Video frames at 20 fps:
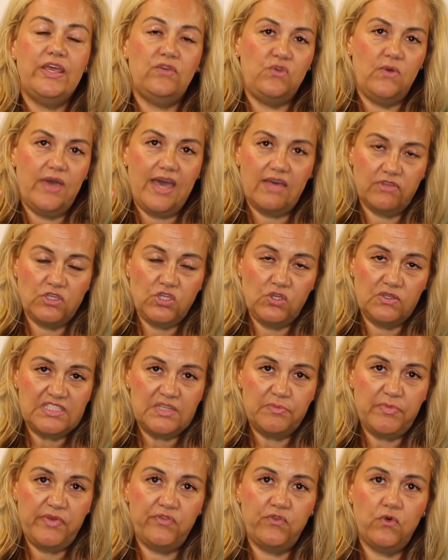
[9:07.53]
If you haven't
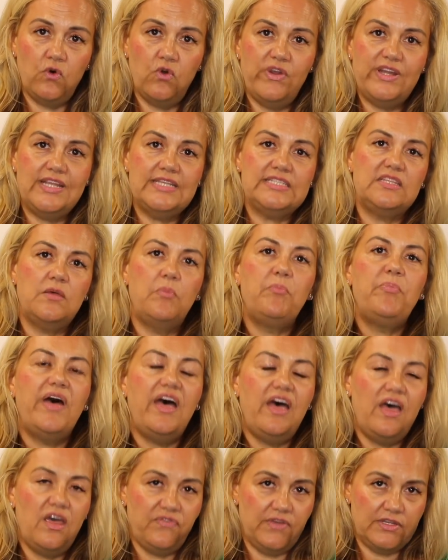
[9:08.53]
used them before, it is the
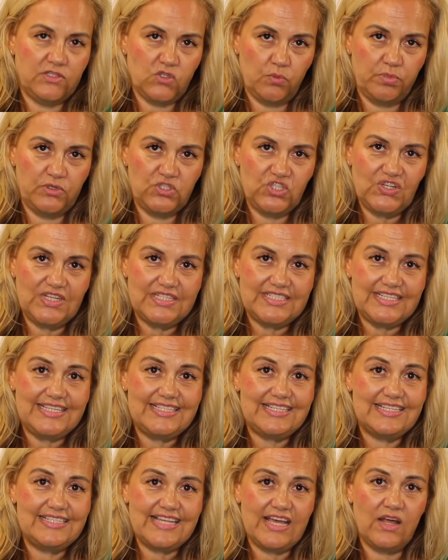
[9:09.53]
perfect
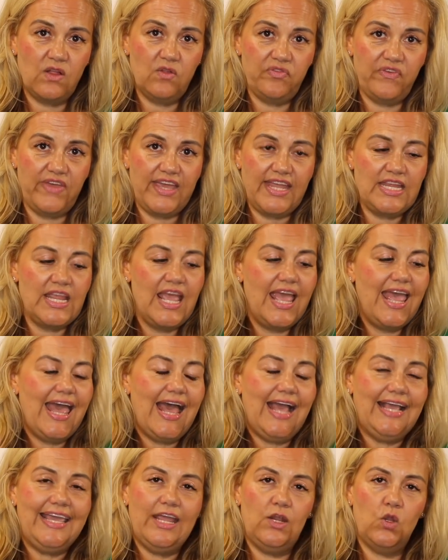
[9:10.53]
opportunity to delve in.
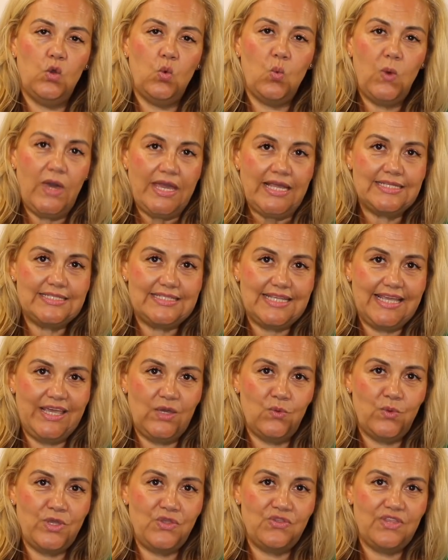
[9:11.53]
I cannot wait to
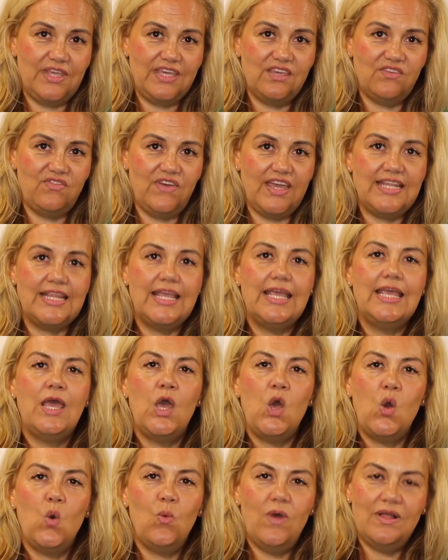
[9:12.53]
hear what you think of it.
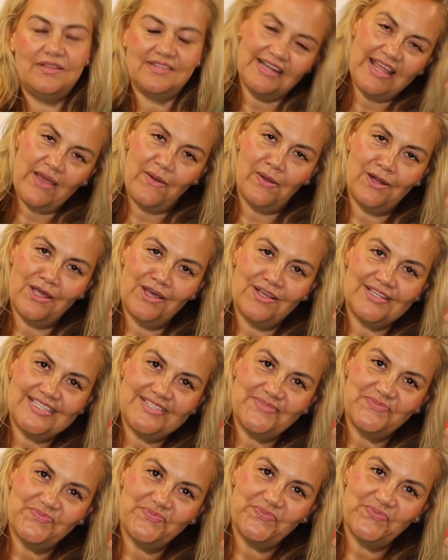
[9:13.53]
Well done,
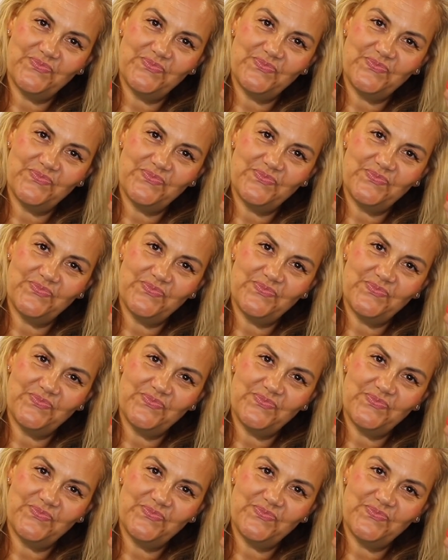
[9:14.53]
Hourglass.